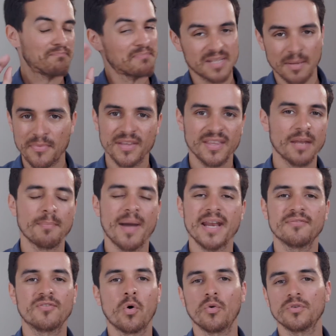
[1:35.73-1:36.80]
something that might
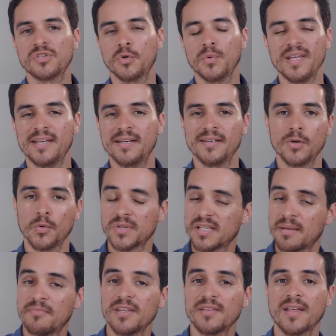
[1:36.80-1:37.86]
have caught your ear or
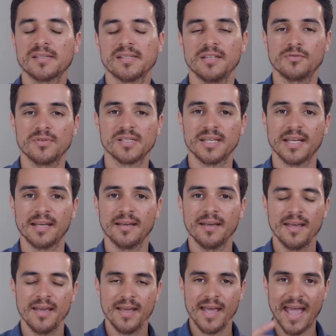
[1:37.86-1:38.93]
something that's interesting
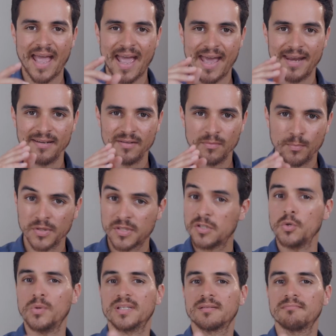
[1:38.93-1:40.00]
and
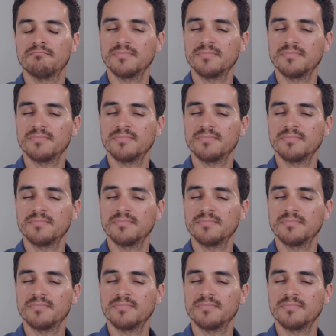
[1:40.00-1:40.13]
pursue it.